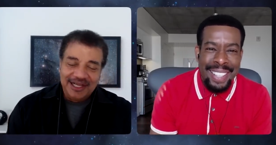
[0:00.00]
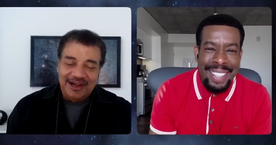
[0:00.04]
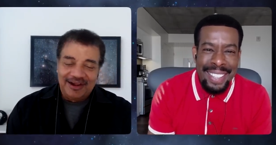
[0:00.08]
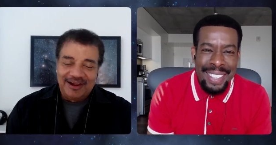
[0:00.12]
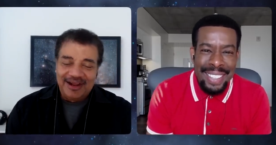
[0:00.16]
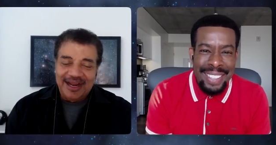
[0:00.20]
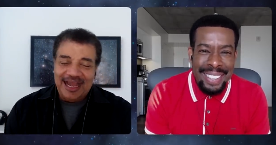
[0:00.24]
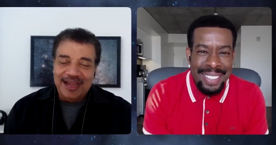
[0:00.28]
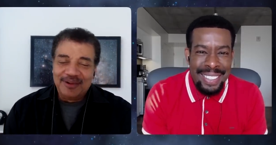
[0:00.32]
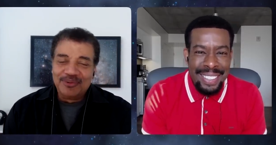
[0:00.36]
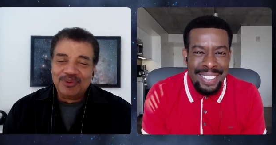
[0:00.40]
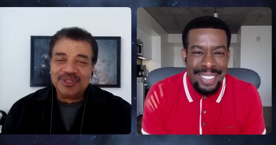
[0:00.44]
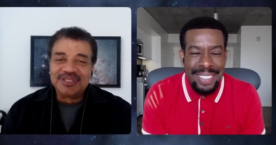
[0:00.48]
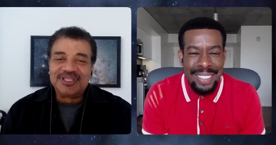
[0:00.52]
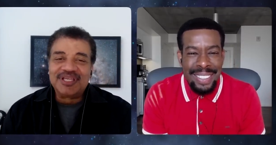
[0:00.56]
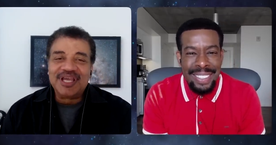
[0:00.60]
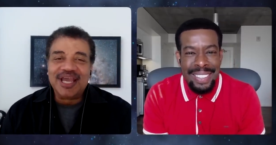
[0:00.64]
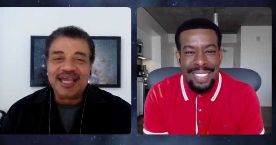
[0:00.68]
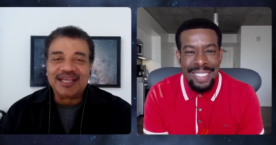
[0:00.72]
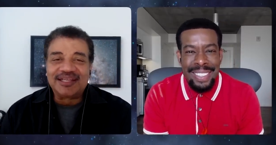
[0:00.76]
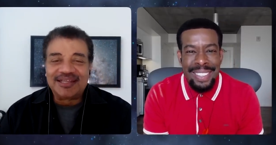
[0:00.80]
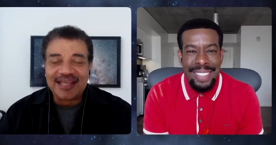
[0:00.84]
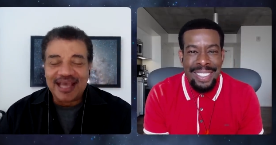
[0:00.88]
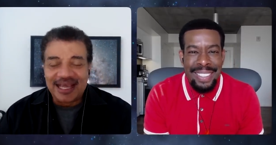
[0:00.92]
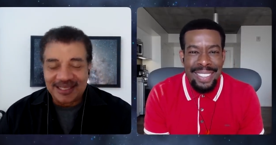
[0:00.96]
Speaker 1: I will
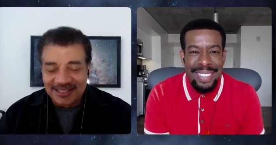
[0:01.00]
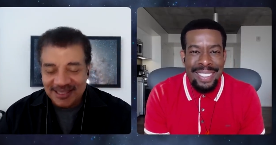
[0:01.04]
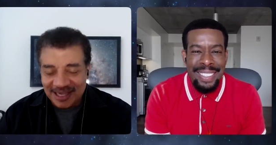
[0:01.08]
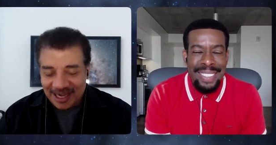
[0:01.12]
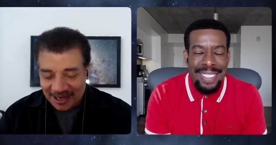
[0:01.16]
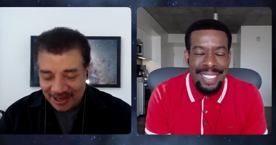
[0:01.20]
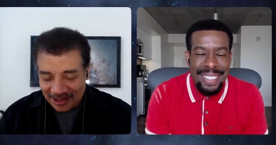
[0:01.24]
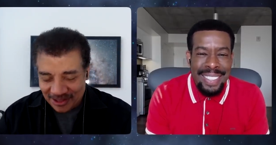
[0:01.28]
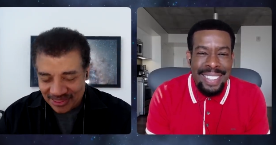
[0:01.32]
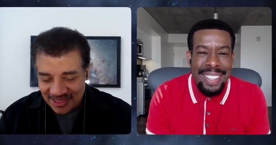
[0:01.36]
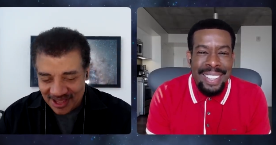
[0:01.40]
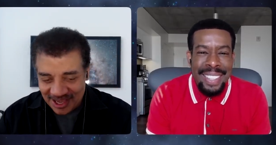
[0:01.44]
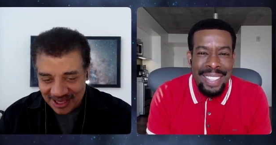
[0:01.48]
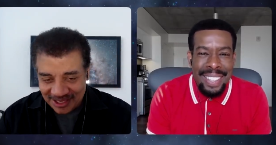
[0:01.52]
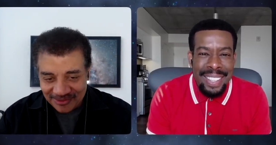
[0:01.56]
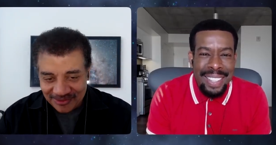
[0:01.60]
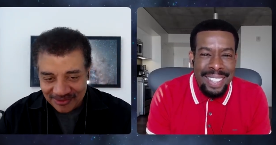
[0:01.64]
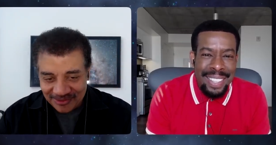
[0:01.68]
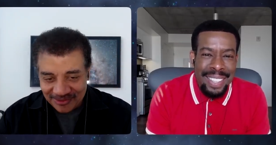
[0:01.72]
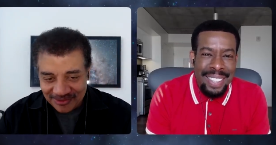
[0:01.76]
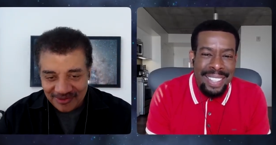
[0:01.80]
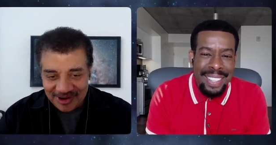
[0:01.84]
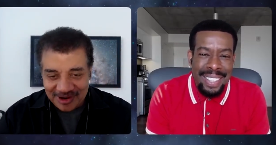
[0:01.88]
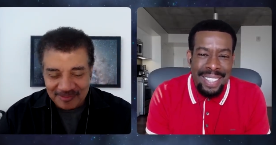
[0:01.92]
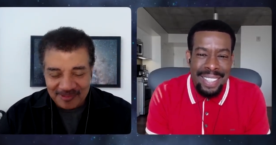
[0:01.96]
take that title. Thank
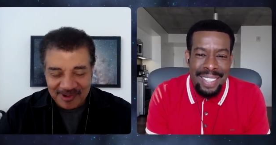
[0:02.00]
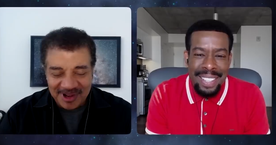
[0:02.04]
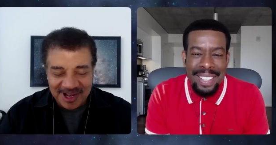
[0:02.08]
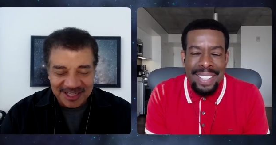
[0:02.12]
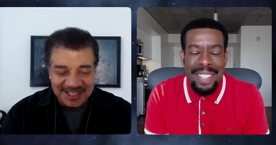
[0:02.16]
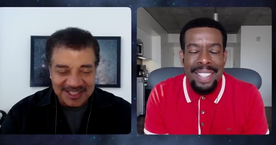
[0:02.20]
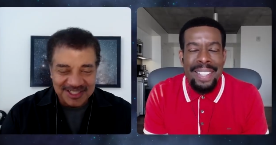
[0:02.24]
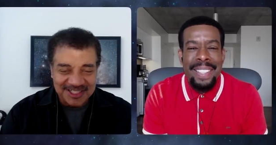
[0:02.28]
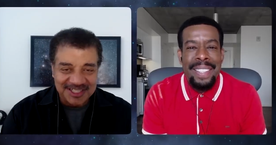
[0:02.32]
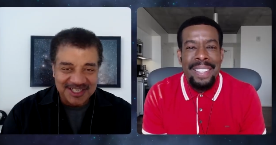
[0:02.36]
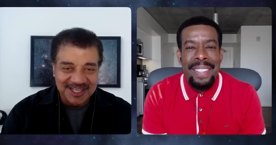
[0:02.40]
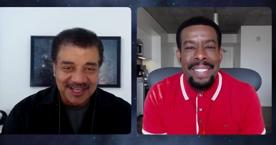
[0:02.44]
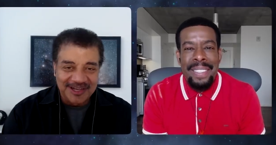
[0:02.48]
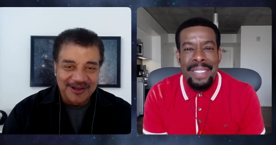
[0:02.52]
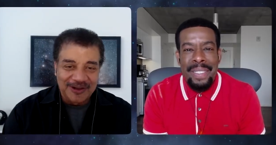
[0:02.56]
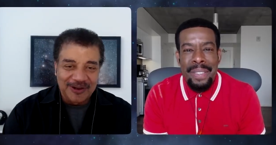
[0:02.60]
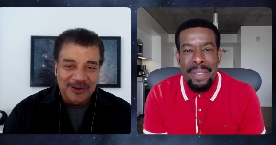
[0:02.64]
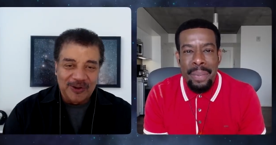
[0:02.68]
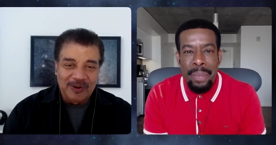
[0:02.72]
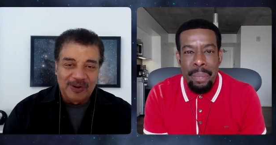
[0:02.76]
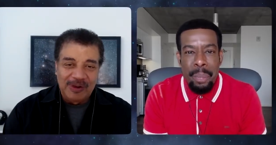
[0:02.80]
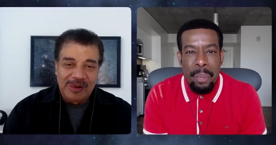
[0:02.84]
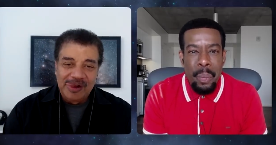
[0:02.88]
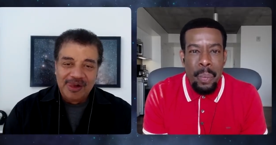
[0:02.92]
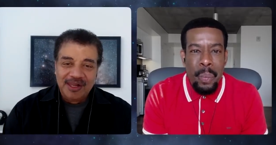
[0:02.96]
you very much.
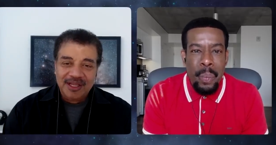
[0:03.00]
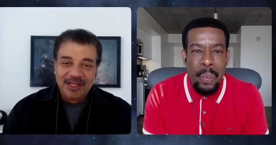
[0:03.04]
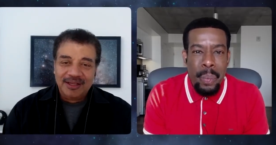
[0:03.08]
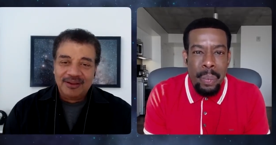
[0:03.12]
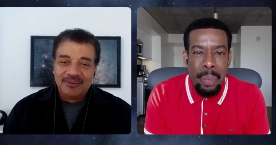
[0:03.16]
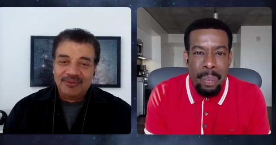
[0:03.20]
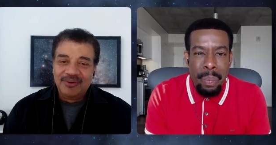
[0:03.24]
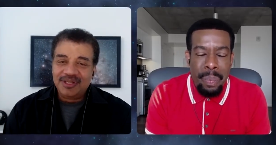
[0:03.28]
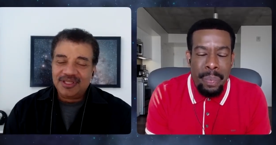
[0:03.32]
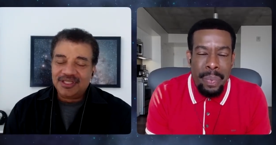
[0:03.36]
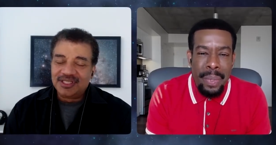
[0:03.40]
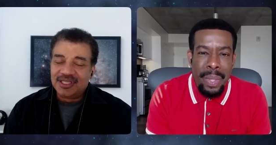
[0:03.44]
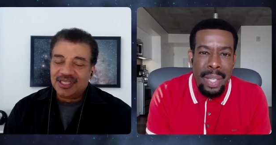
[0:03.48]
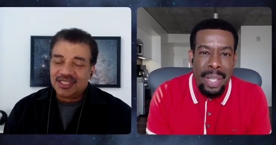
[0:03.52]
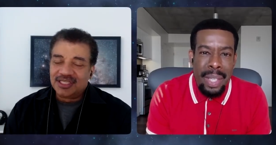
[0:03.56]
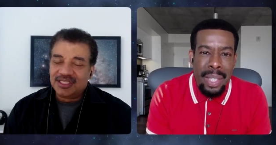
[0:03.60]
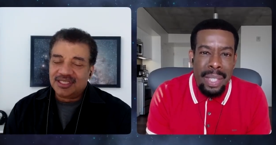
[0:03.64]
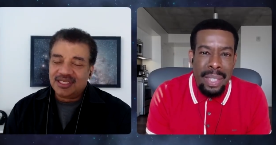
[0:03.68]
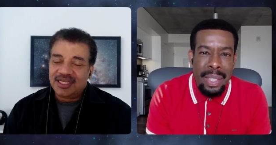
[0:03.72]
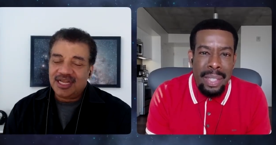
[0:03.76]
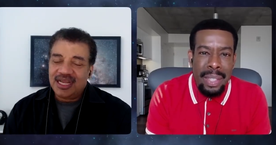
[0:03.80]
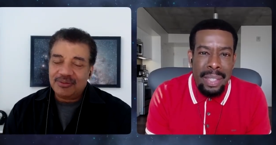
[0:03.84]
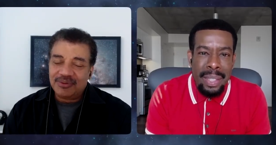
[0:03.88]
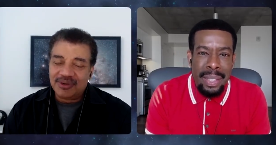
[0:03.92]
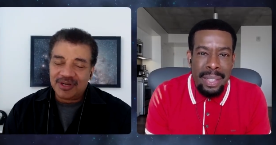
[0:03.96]
So we're,
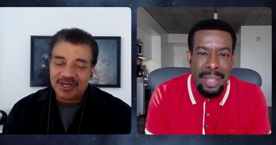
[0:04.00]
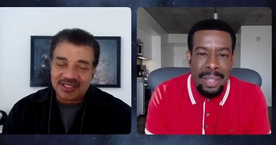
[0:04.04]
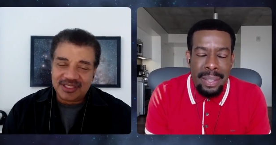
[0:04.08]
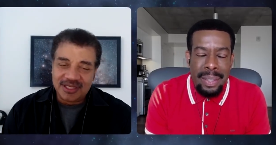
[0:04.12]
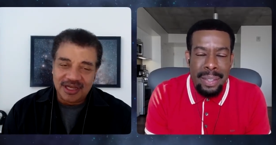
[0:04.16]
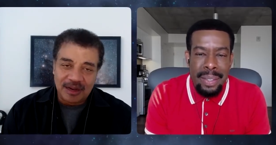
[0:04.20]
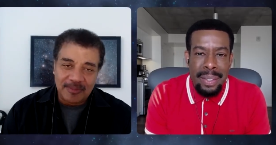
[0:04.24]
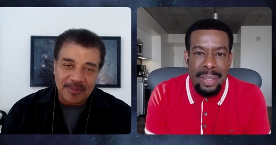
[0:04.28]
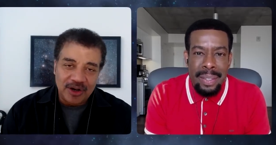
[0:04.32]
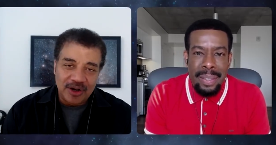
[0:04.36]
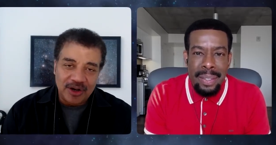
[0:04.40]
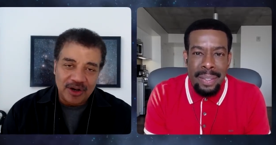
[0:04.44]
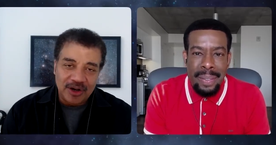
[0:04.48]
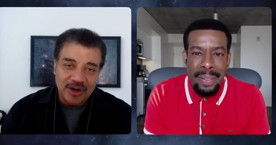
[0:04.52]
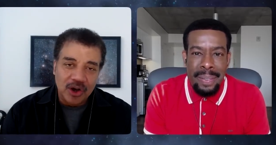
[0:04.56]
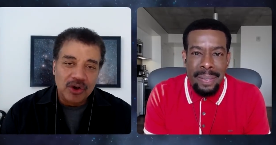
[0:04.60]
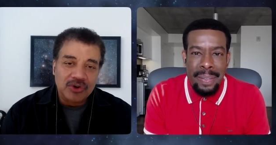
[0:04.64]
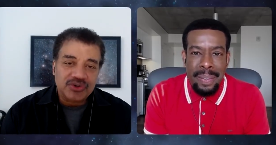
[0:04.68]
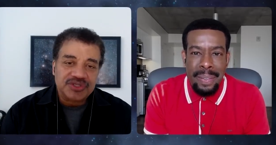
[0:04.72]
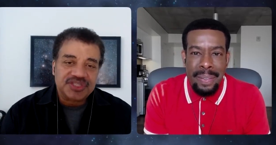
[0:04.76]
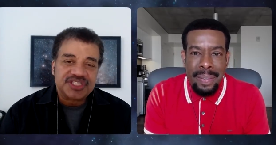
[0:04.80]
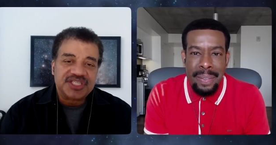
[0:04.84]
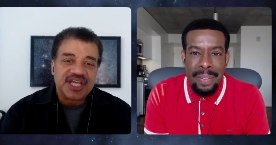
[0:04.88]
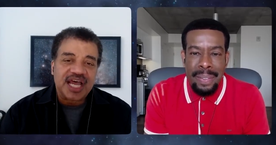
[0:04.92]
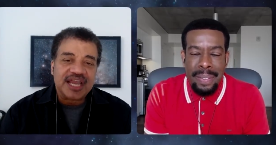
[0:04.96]
today we're going to talk about
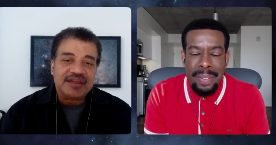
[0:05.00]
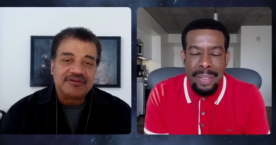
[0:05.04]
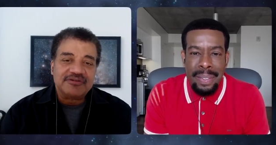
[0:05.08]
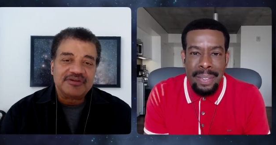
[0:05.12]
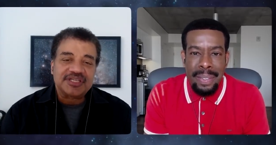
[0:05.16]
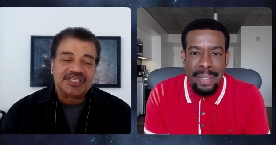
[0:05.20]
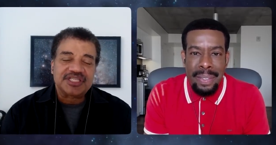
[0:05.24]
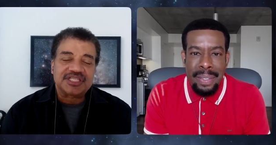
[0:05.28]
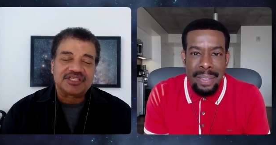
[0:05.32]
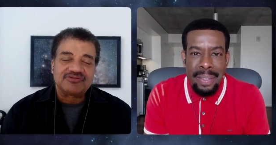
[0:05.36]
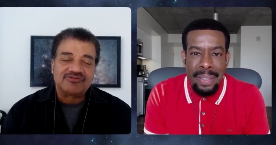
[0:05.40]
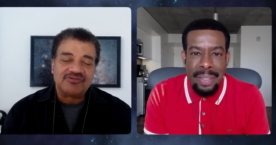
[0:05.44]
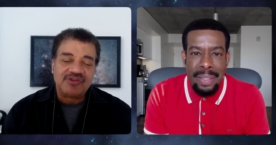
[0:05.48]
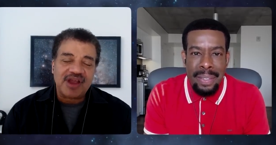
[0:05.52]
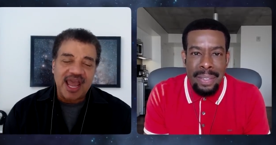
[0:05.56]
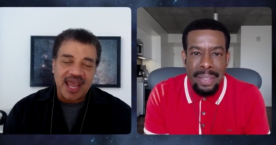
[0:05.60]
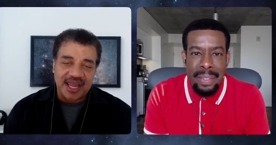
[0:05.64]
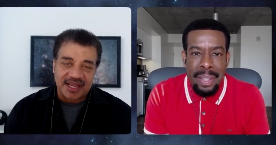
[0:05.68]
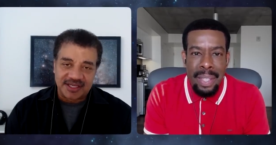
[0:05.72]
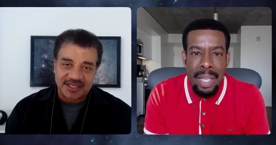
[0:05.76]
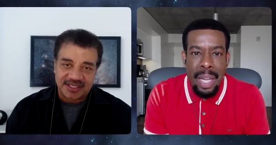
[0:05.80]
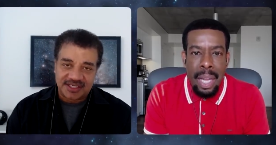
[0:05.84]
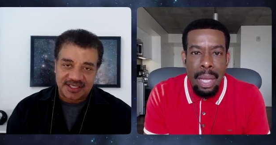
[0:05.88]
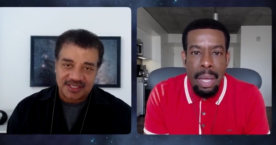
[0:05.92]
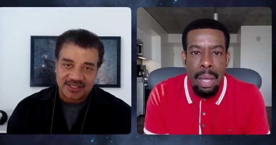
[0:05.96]
Osiris
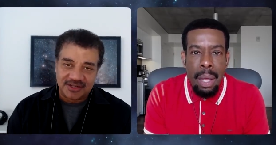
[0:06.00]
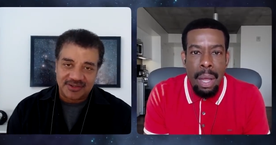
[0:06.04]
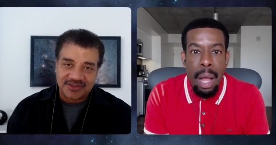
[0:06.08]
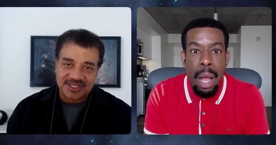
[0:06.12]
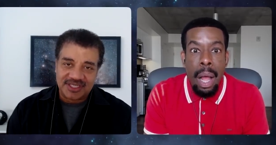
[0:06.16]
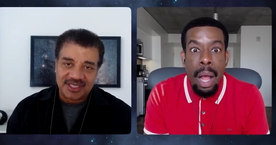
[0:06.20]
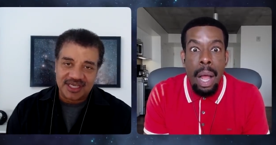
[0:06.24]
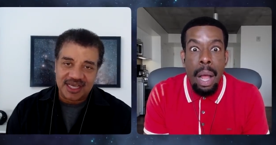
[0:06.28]
Rex. Oh.